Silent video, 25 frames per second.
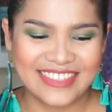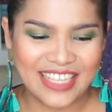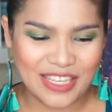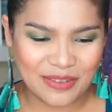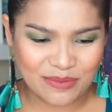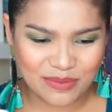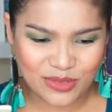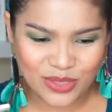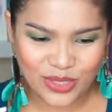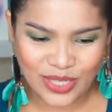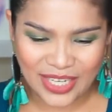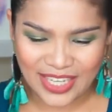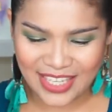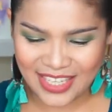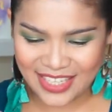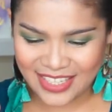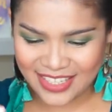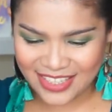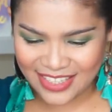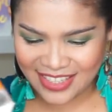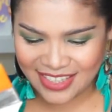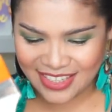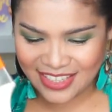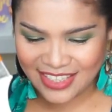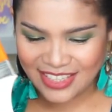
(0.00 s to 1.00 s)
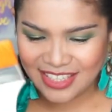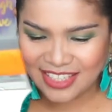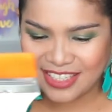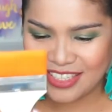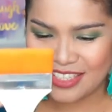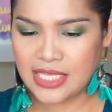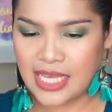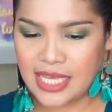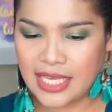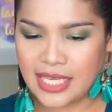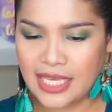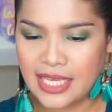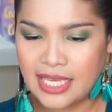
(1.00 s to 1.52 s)
I'm trying it.
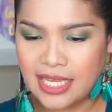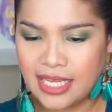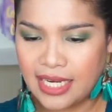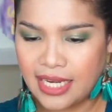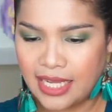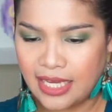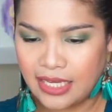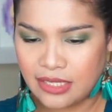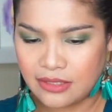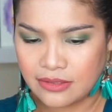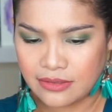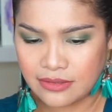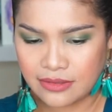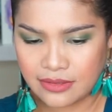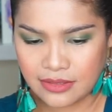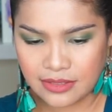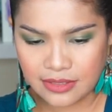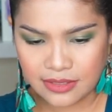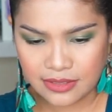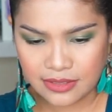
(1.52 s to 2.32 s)
Taking it out.